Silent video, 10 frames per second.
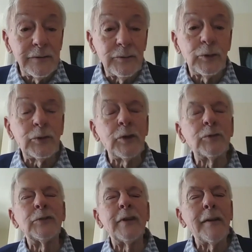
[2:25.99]
you know
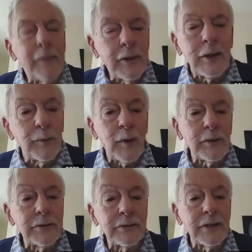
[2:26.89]
nothing
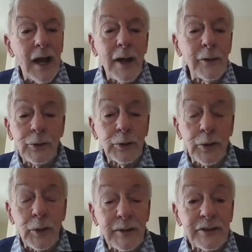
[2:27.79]
about it, how do you
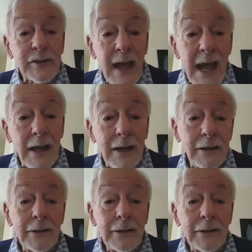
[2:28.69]
know it's there?